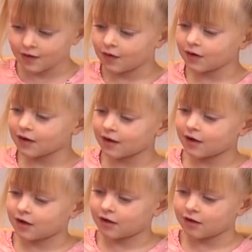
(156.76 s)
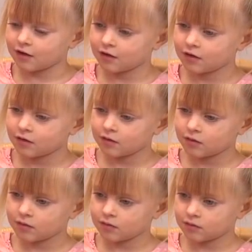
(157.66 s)

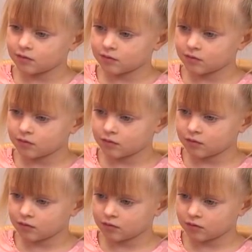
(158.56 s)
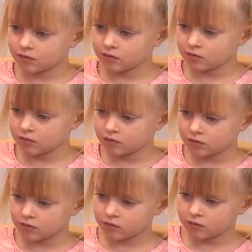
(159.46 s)

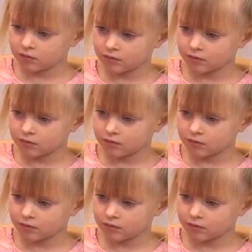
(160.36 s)
The person shown says nothing.